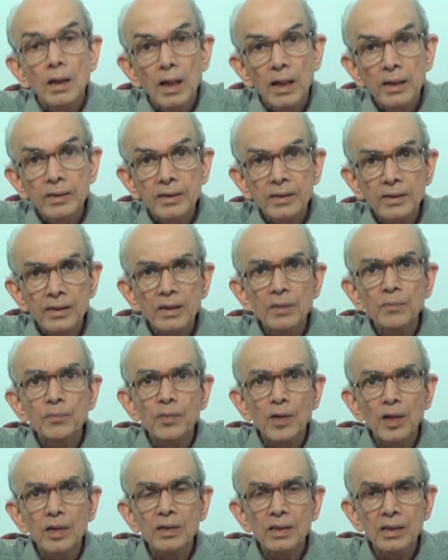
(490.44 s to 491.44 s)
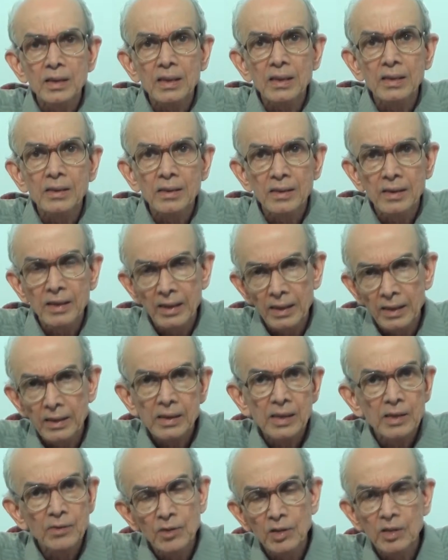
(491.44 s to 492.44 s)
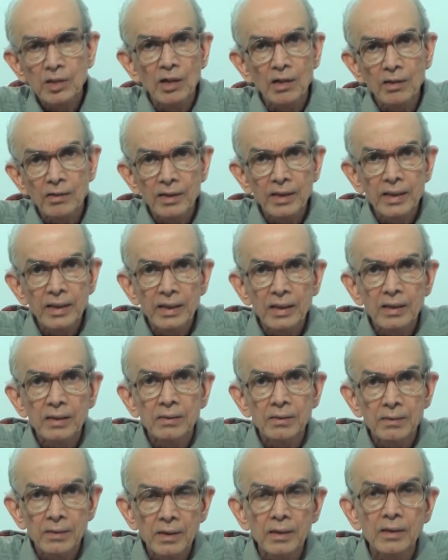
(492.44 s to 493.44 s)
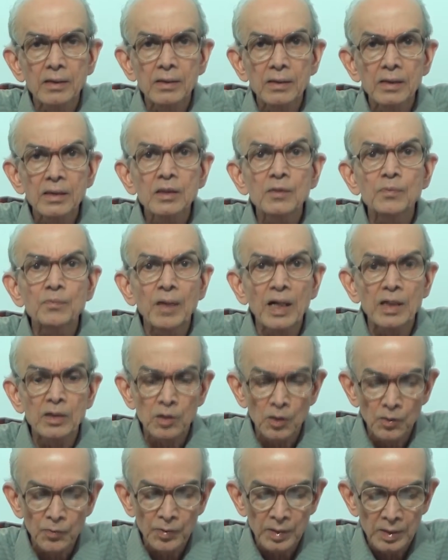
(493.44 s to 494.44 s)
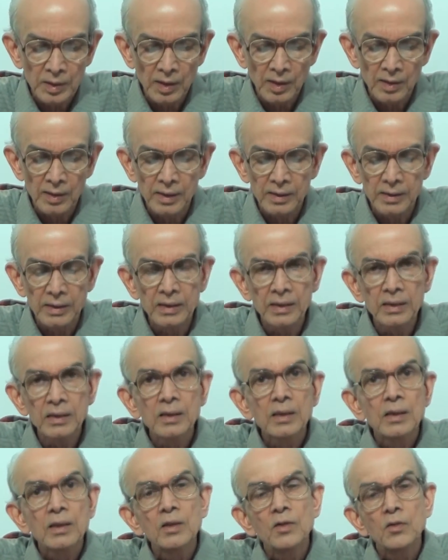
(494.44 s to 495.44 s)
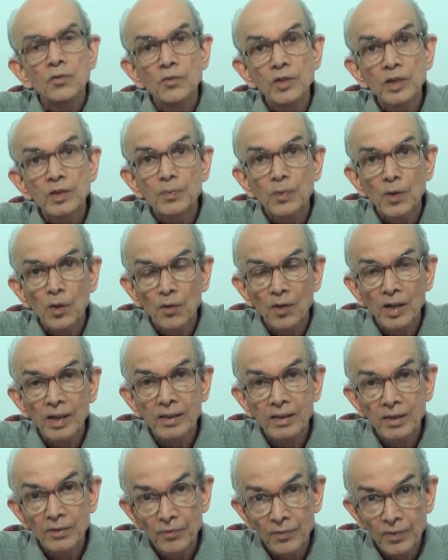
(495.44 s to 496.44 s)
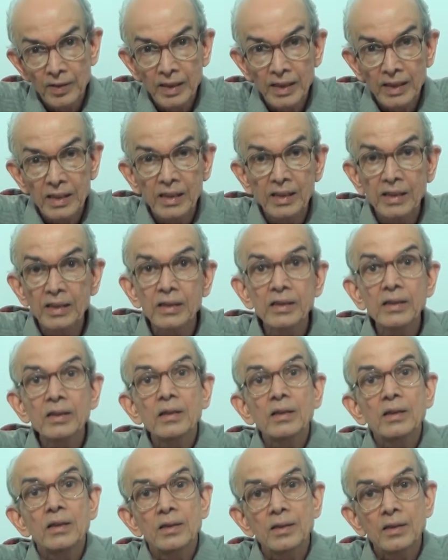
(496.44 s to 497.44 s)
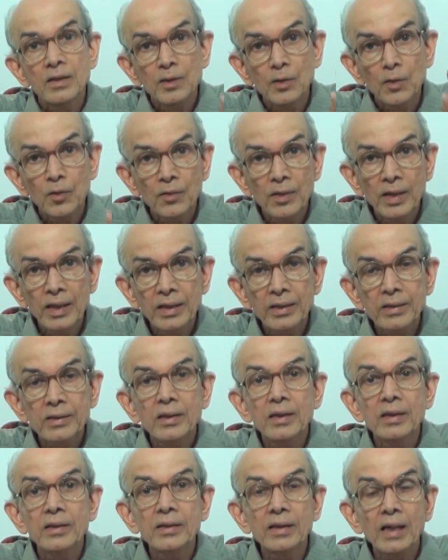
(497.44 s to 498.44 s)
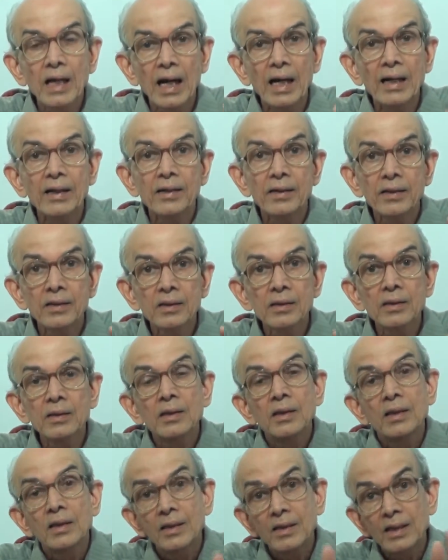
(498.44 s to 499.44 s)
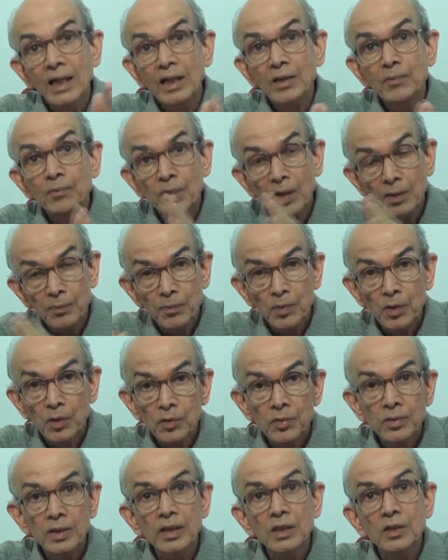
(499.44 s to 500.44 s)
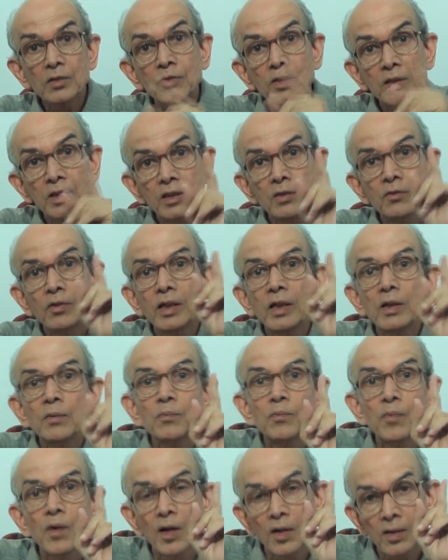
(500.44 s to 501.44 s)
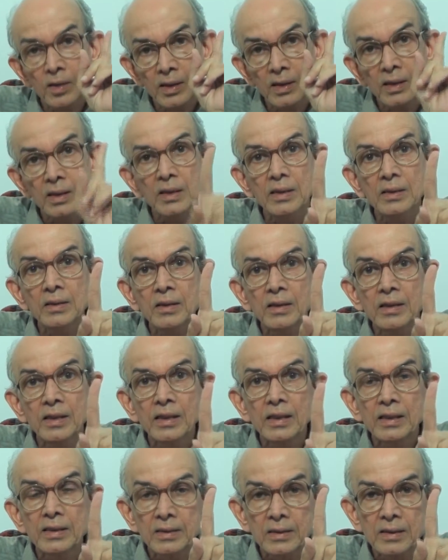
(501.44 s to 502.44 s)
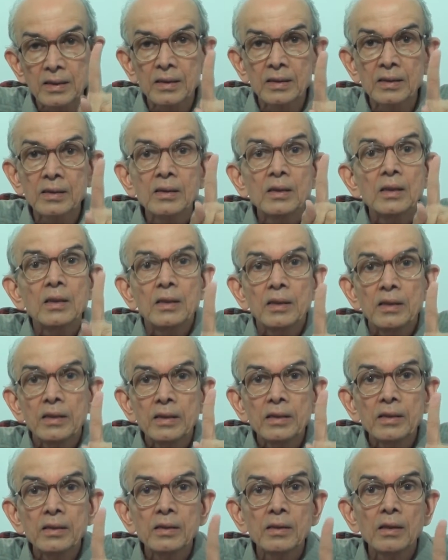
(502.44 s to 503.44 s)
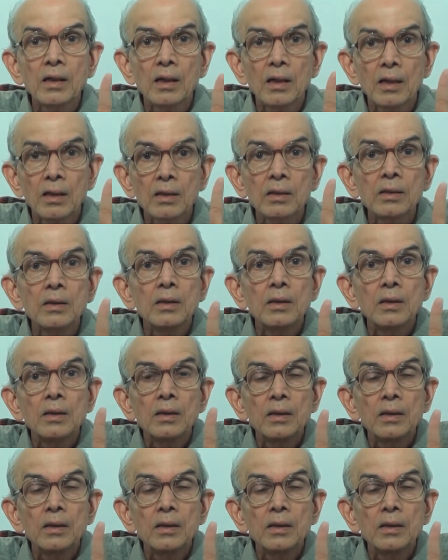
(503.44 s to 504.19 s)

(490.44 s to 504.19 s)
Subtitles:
Another important consideration which I already considered is pathophysiology, which provides definitely the location and the type of process, which is very important consideration in the